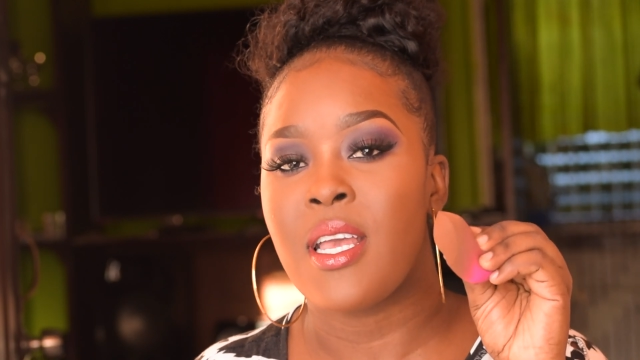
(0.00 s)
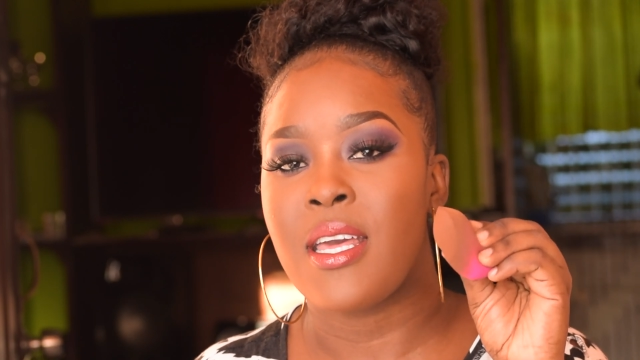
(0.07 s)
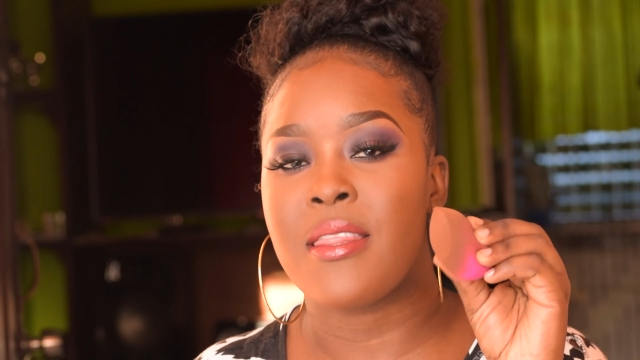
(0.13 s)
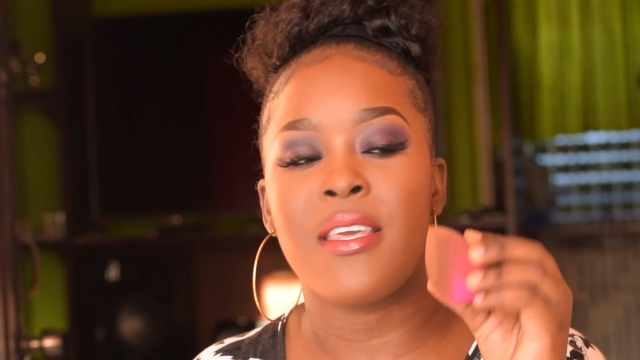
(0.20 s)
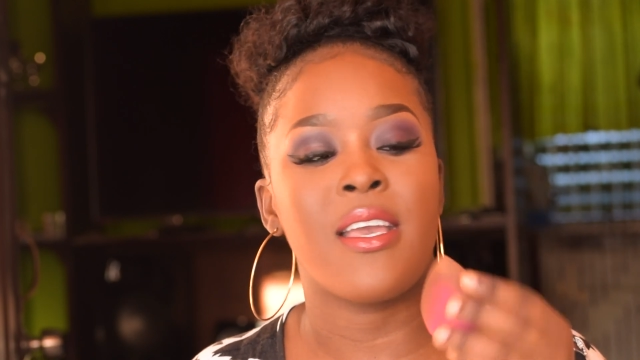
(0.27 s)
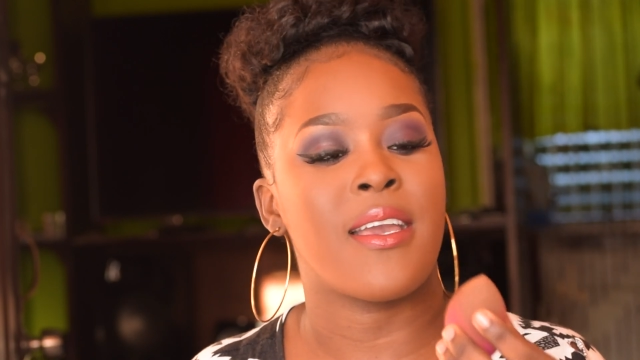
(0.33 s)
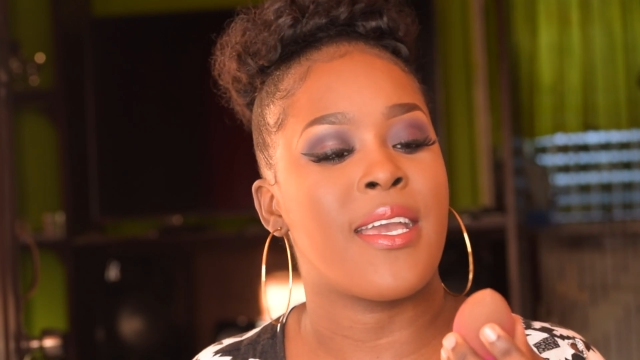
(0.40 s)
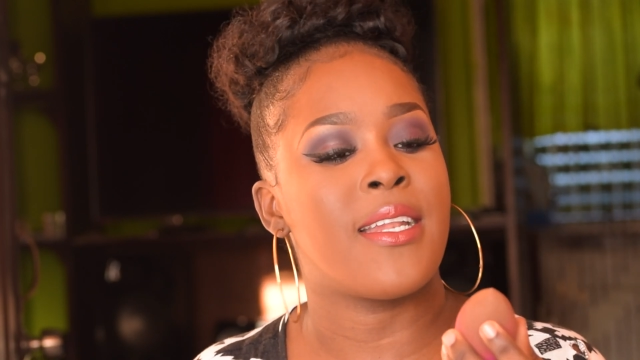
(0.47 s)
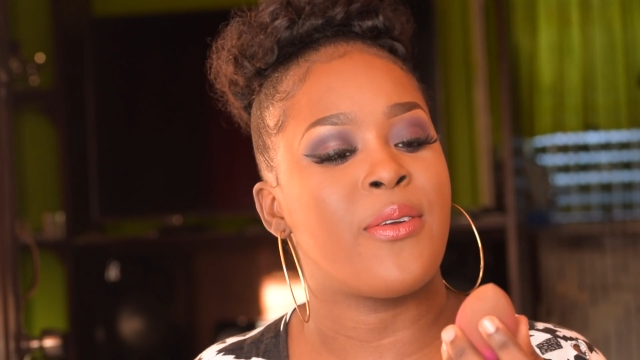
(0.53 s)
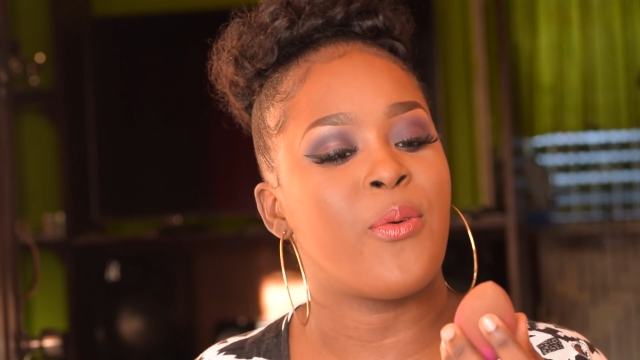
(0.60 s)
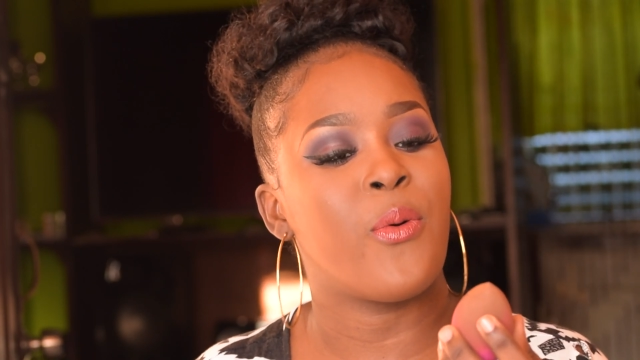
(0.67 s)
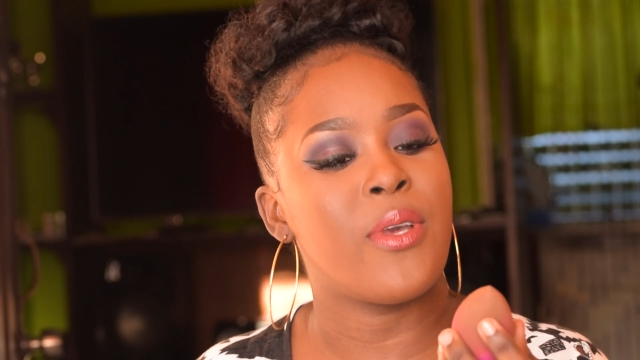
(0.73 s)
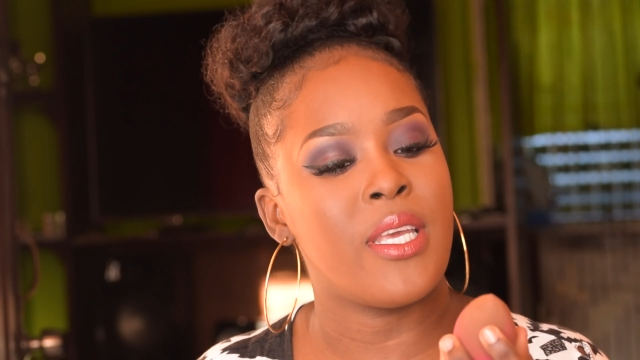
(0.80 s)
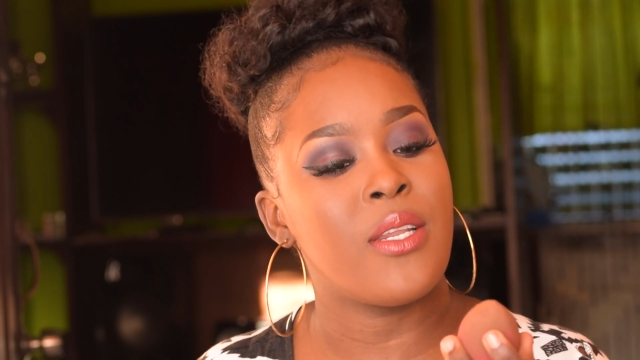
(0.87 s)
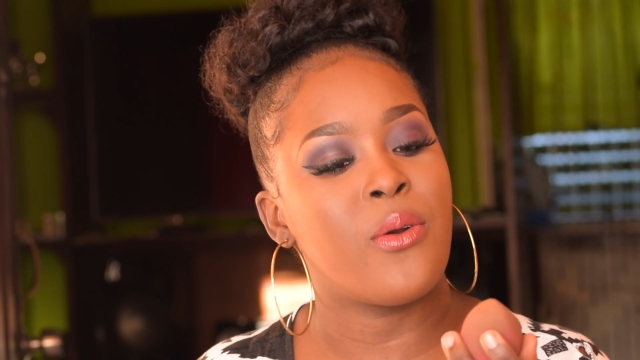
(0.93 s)
I think I can
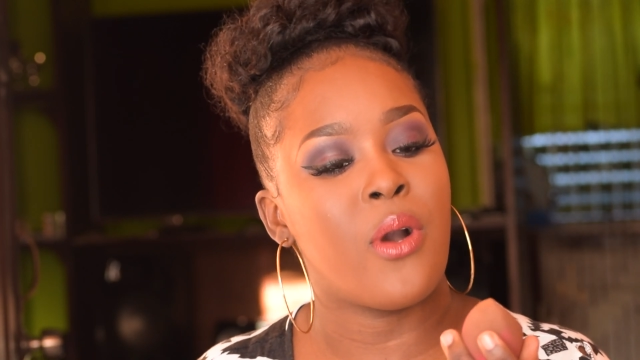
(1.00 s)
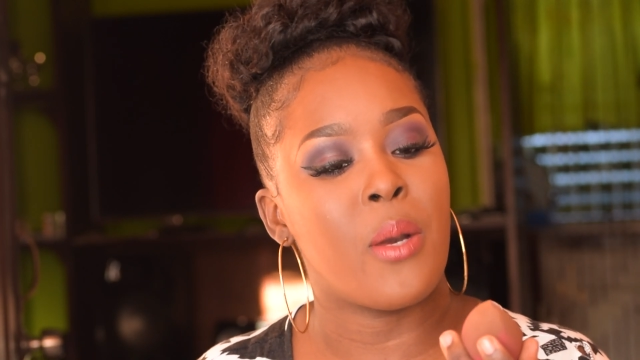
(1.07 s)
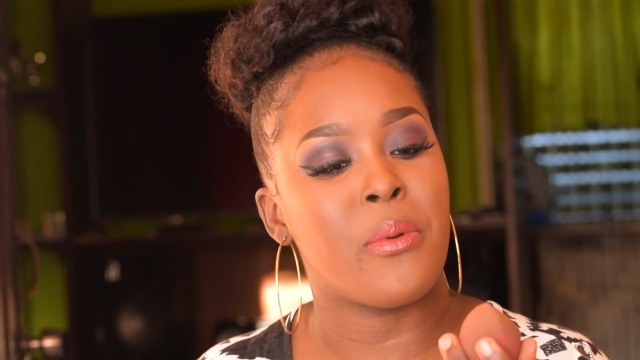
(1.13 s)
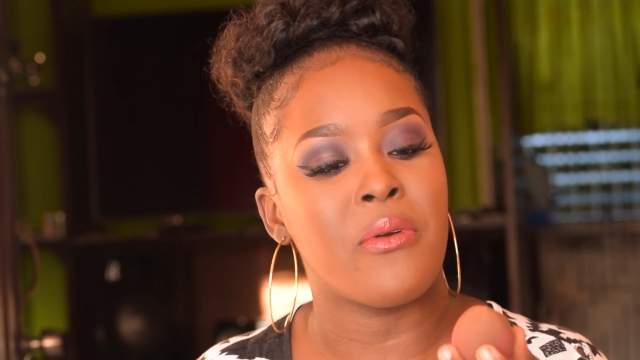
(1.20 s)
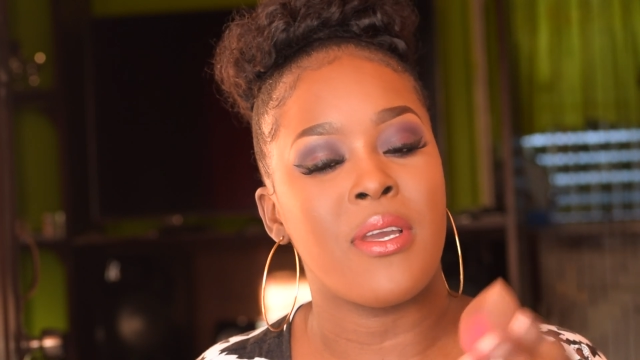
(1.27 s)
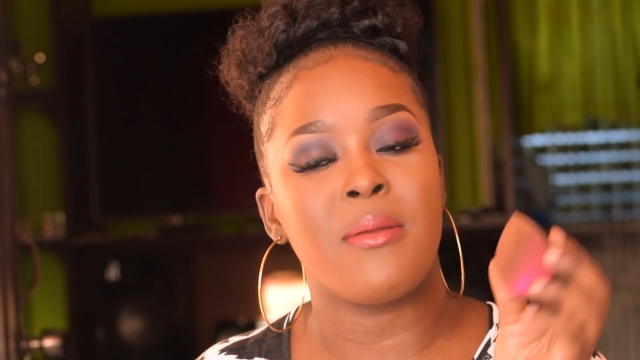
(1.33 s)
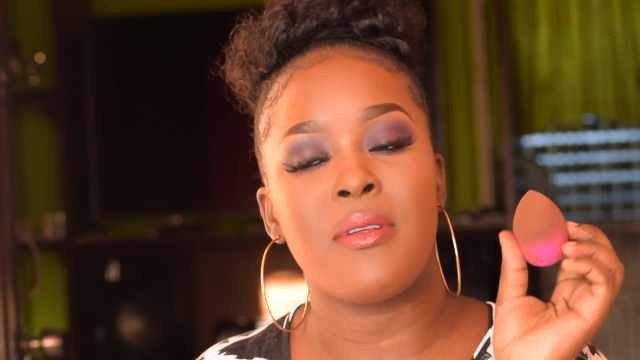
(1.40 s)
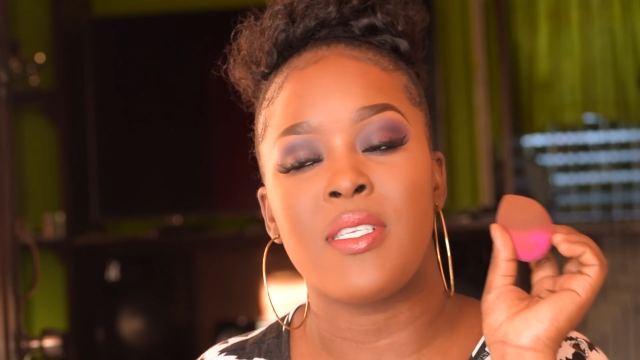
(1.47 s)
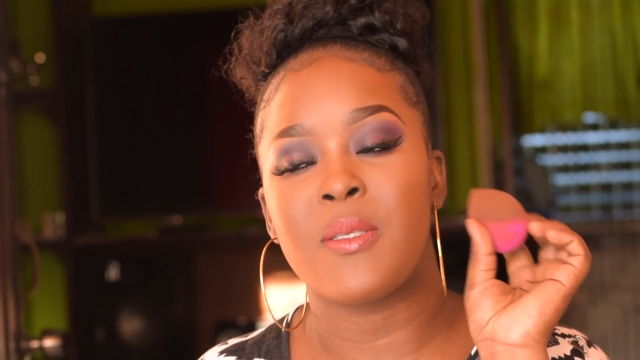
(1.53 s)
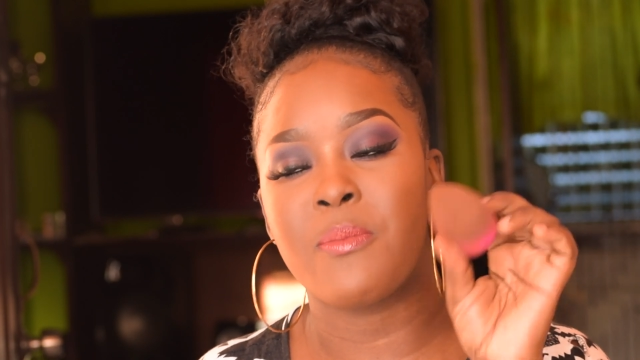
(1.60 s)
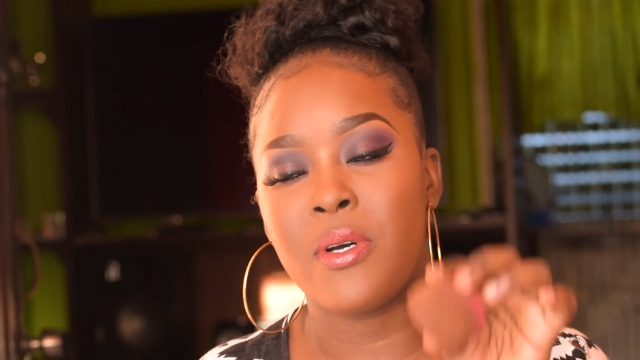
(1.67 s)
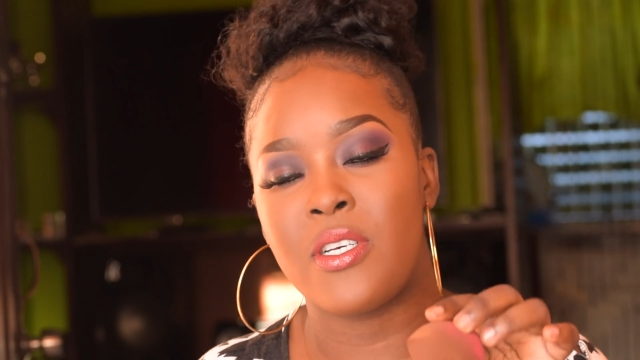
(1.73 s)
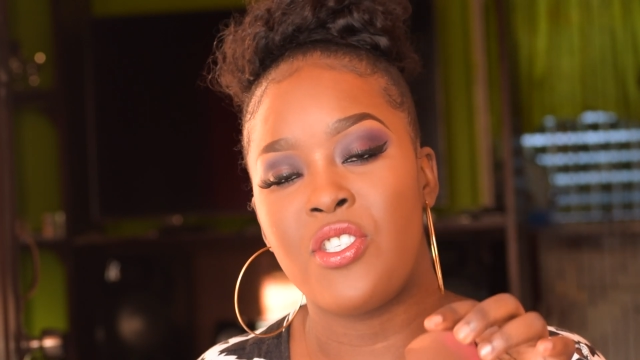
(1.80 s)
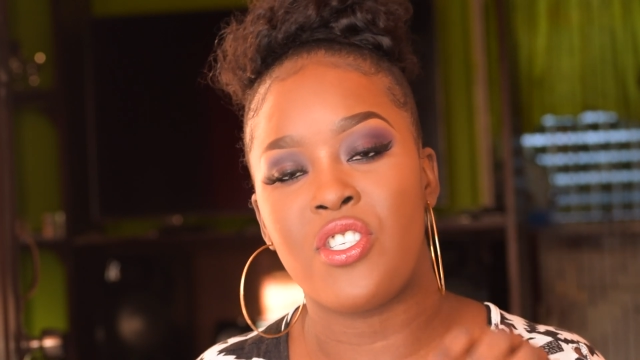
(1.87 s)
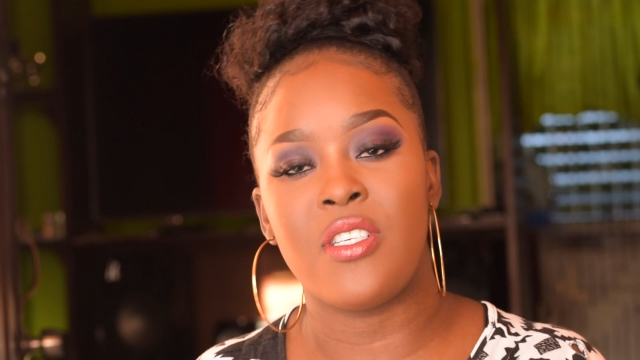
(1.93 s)
incorporate the
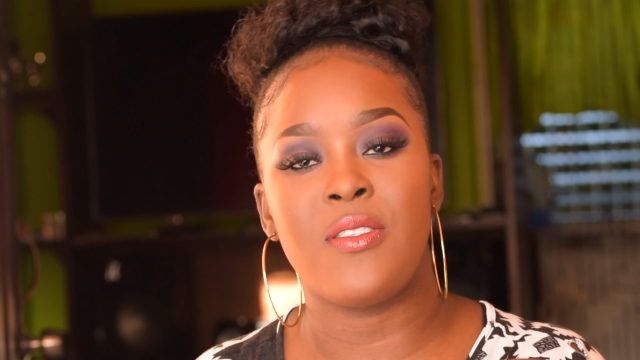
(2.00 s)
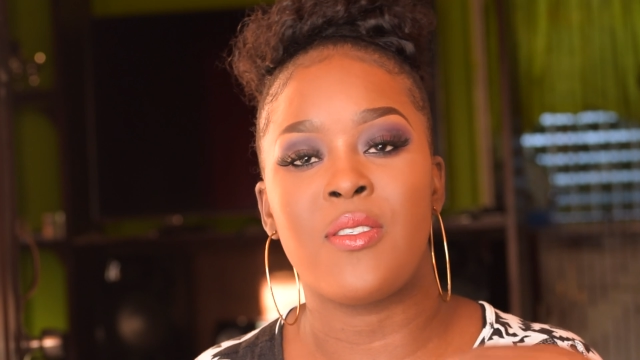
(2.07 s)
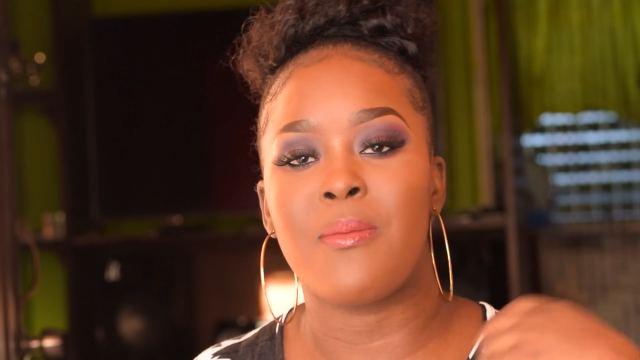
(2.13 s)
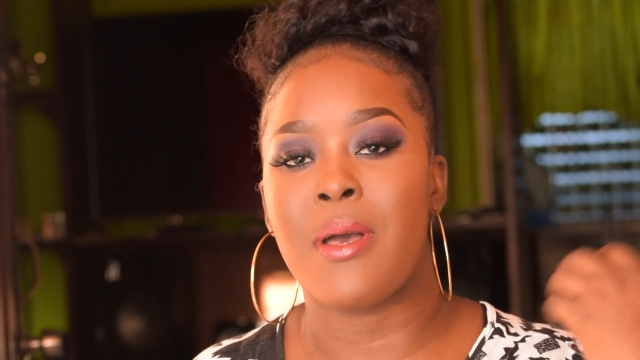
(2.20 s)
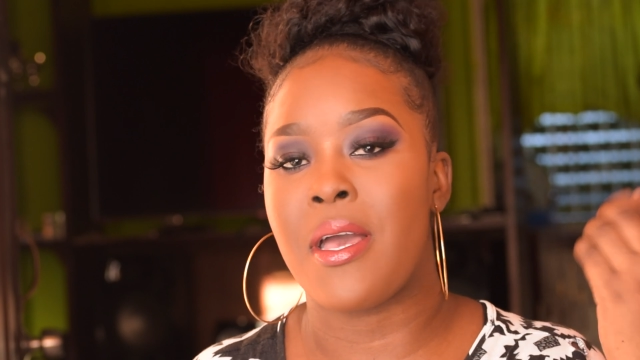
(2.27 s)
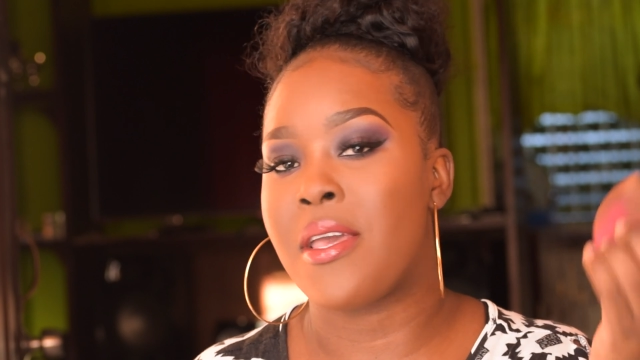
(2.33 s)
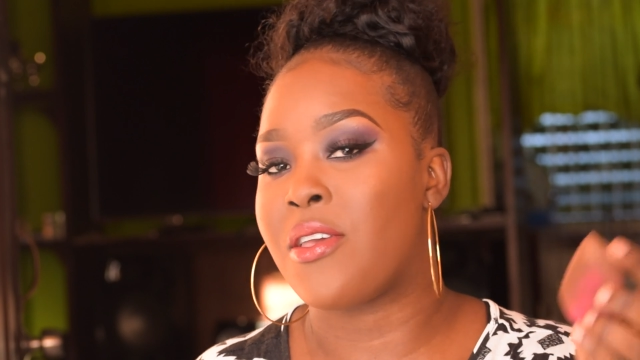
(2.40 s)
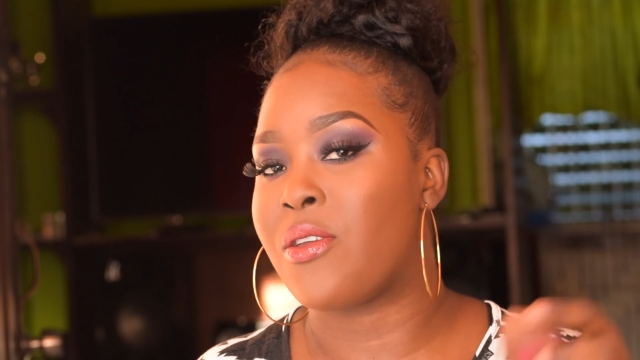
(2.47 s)
sponge into my,